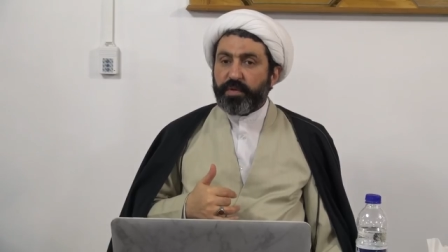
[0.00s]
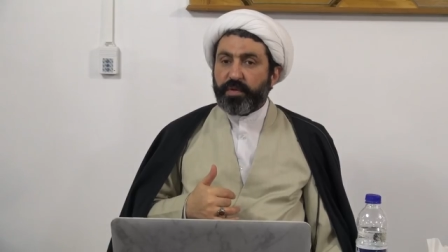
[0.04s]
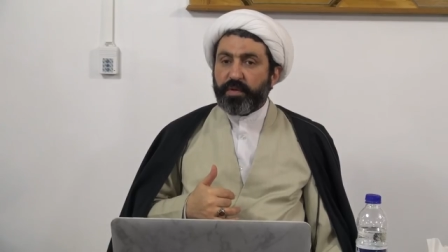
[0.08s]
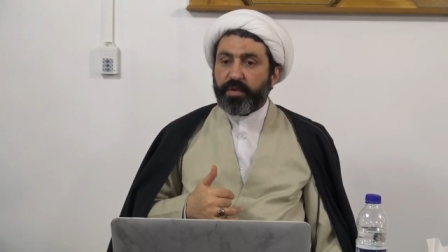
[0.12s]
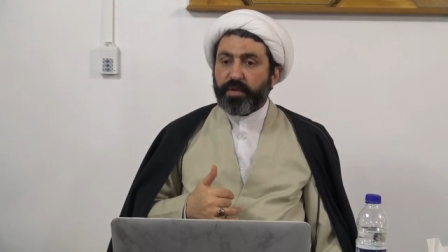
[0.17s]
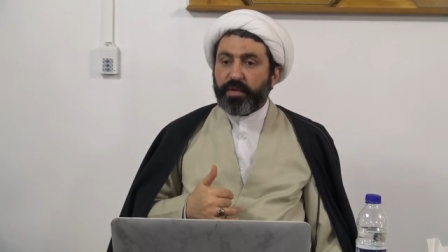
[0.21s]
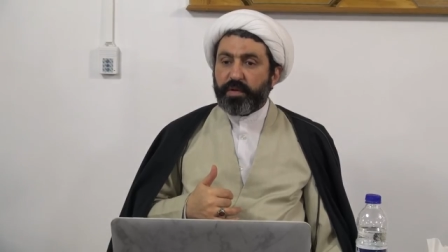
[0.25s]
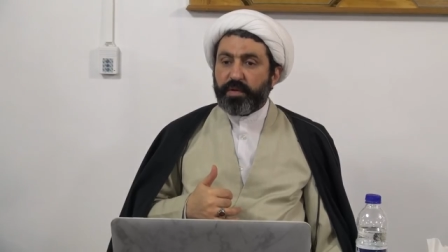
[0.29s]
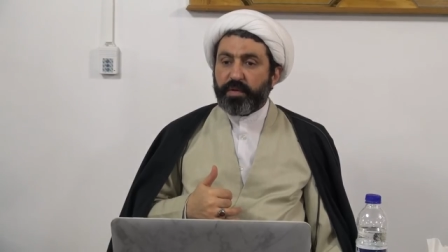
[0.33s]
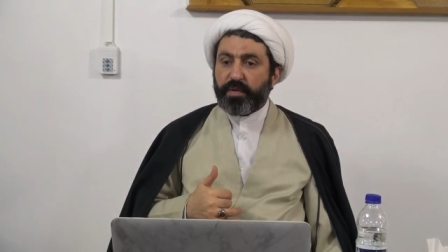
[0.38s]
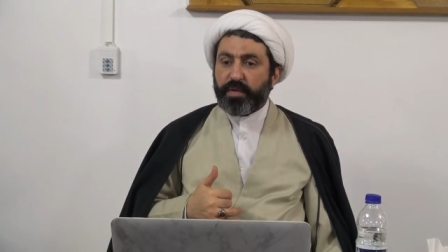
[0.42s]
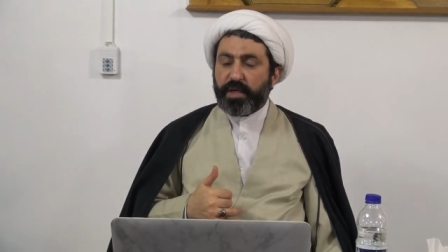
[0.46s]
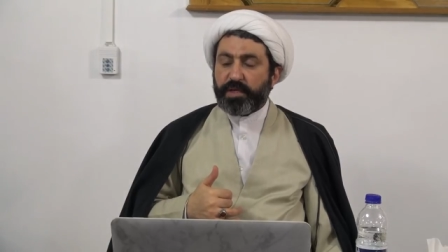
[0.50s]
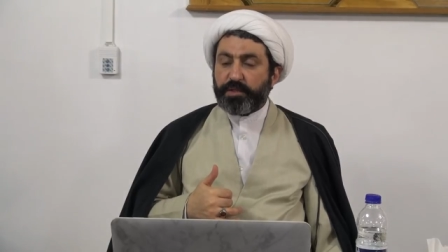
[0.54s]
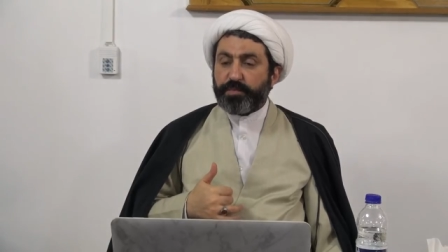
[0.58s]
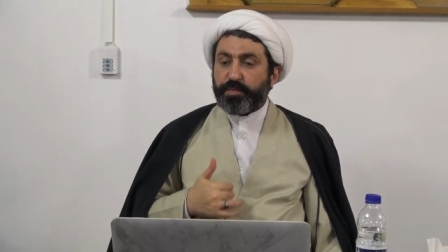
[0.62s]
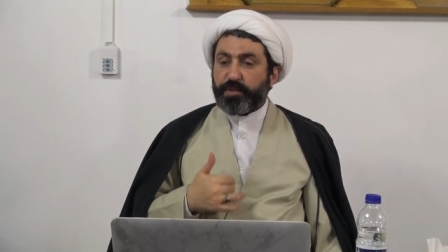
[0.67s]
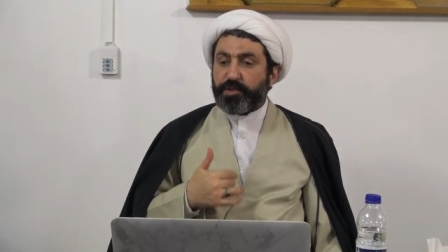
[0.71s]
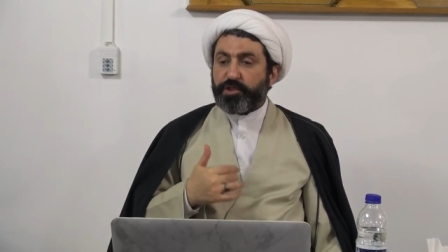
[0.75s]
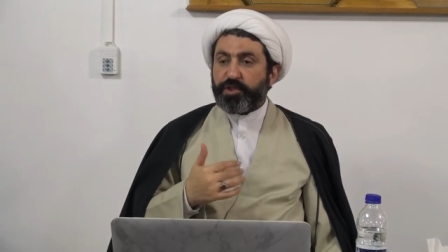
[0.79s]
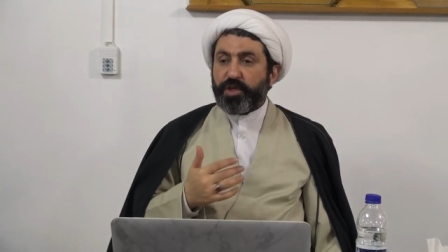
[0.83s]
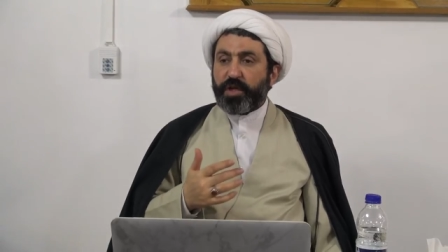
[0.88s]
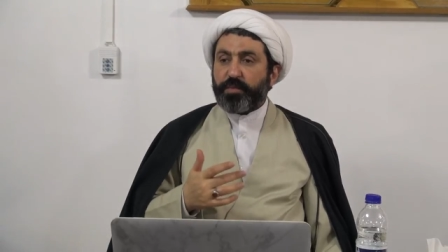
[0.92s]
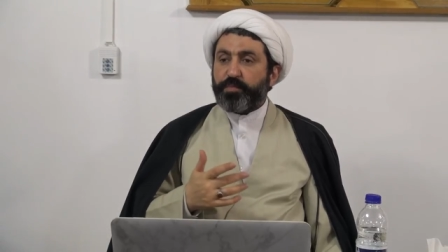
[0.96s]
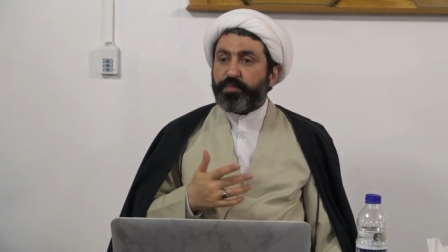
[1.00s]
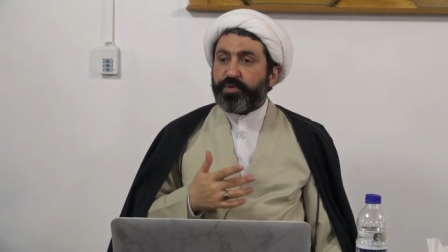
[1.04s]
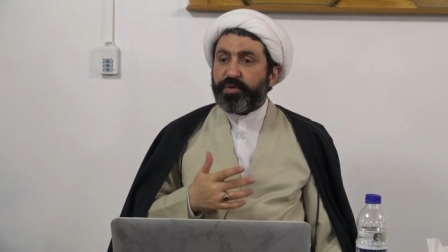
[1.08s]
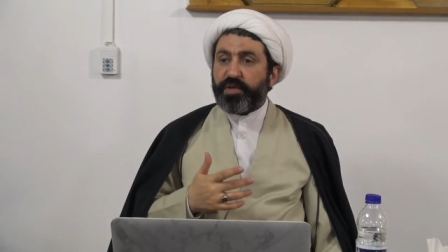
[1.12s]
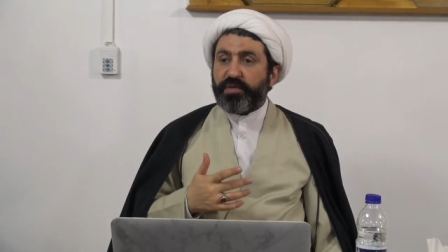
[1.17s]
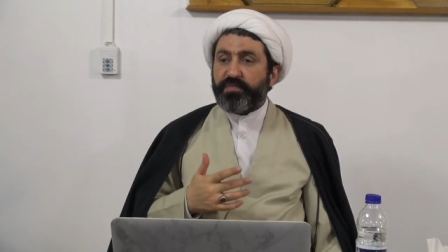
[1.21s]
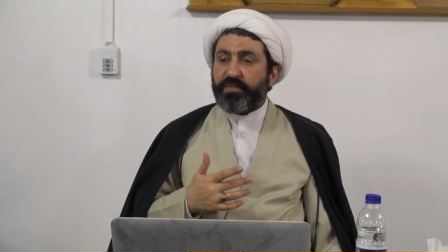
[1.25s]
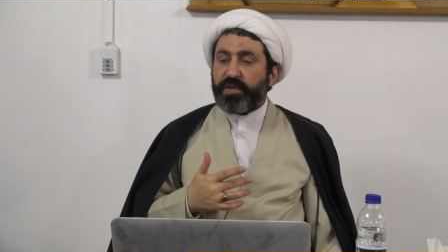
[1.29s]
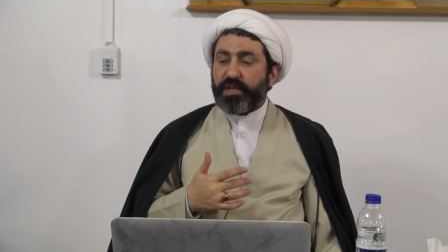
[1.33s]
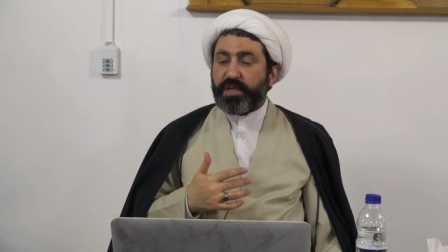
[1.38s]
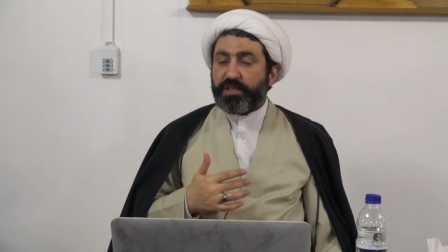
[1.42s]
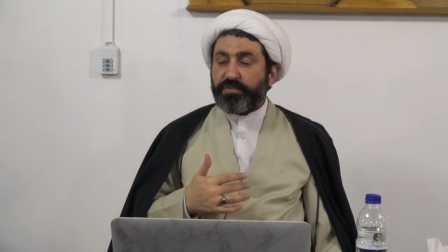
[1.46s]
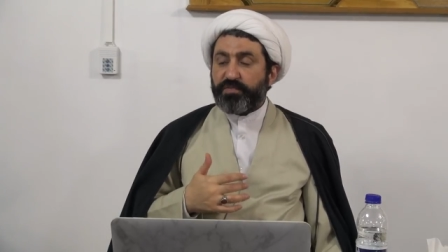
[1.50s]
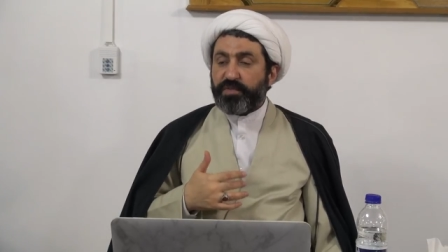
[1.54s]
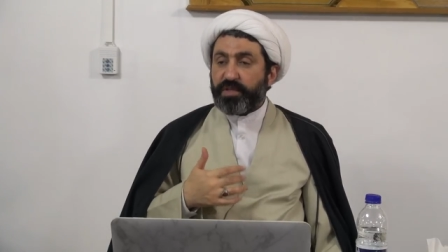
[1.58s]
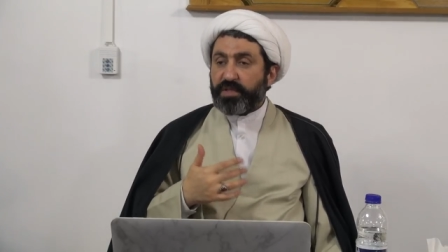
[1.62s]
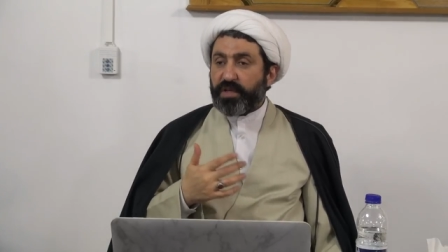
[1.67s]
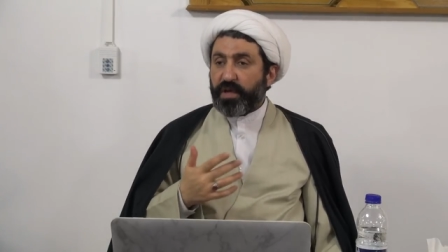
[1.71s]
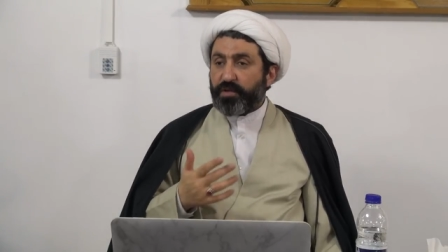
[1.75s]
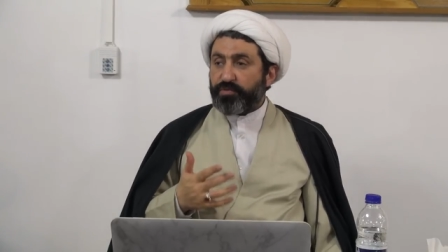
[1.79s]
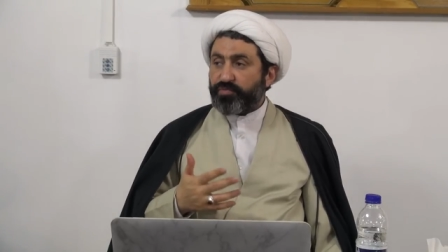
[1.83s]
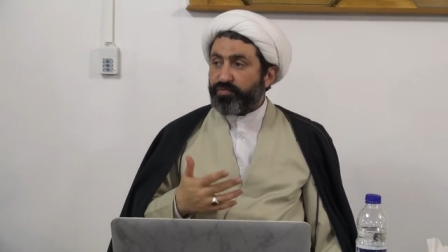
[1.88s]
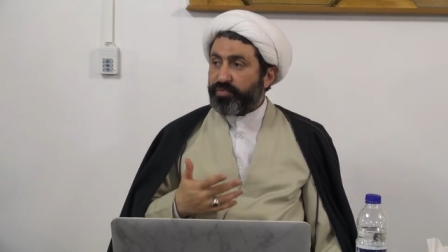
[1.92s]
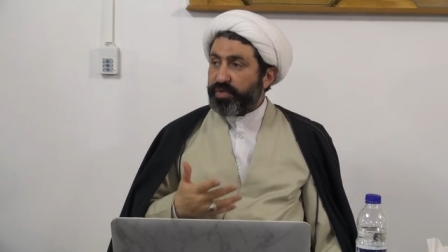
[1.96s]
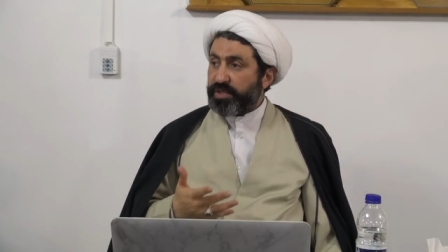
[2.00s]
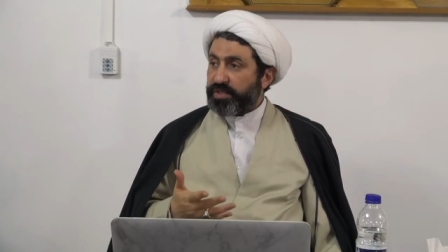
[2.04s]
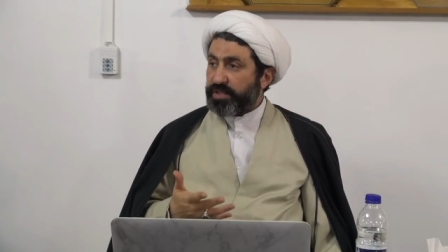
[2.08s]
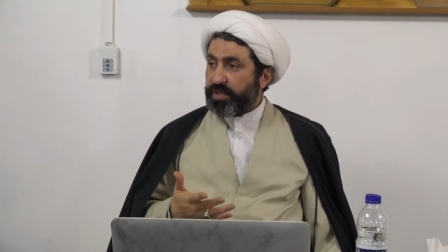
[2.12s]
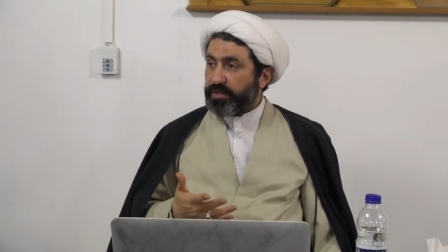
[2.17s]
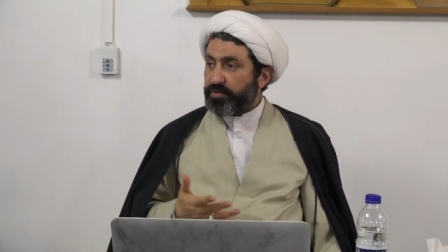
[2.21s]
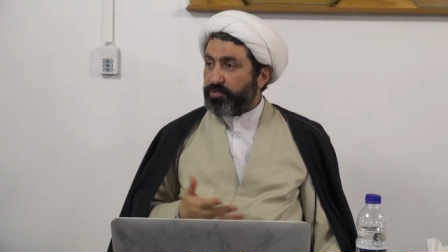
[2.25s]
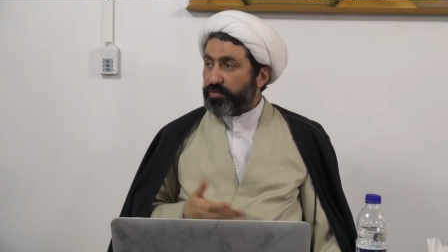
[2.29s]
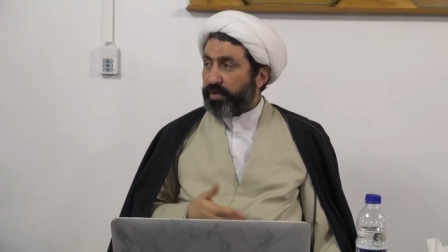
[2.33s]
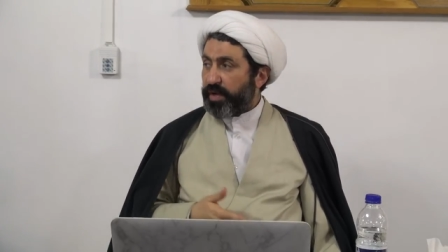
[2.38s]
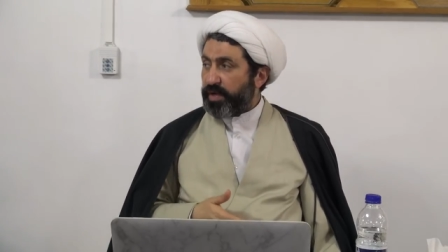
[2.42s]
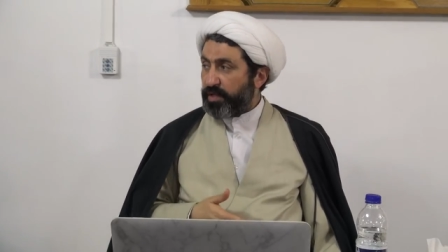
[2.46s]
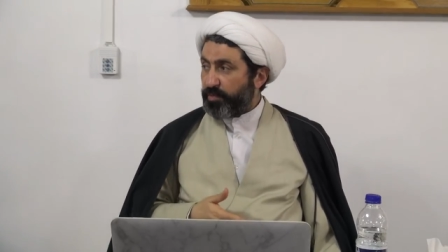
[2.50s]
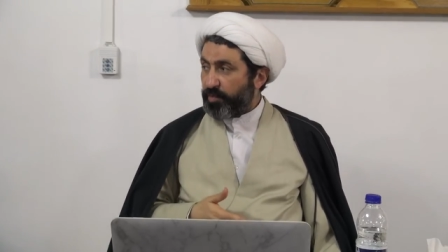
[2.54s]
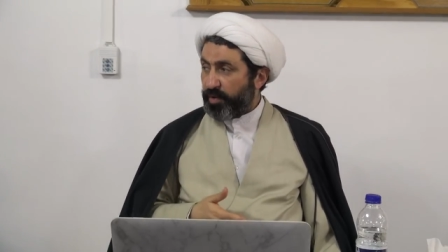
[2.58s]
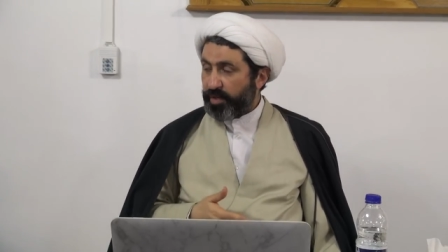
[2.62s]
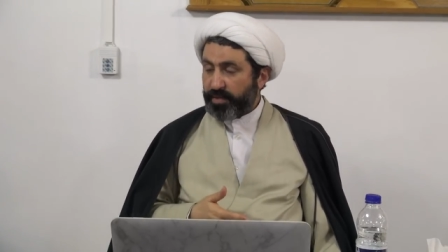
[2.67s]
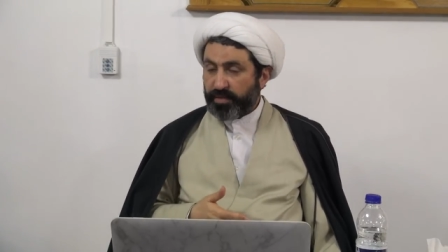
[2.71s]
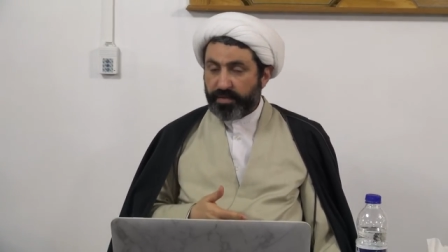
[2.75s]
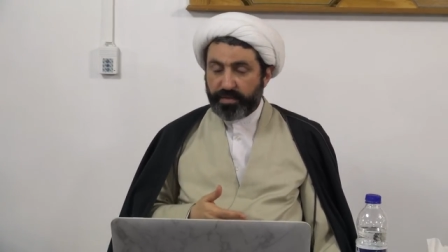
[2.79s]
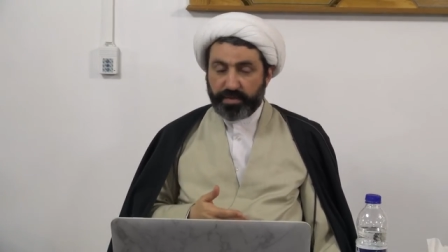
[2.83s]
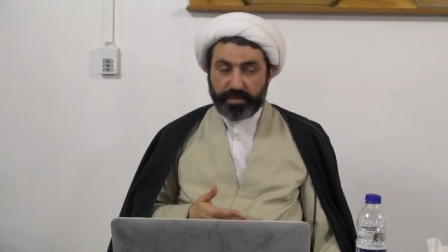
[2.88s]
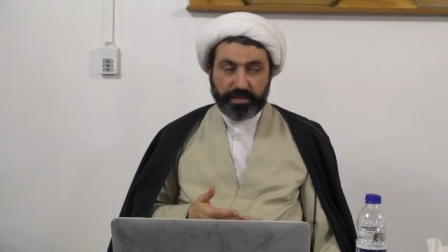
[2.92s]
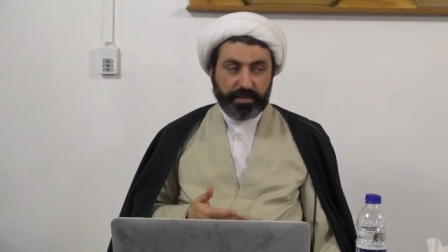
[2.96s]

uh, a special privilege without reason to anyone.